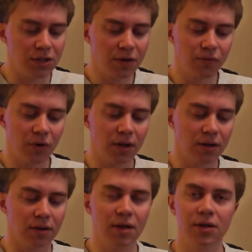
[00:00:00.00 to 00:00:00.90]

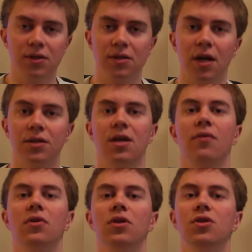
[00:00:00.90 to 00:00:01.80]
different this does
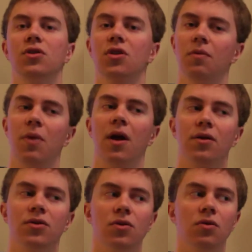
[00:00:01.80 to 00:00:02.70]
definitions
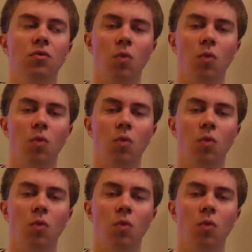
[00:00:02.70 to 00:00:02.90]
compared to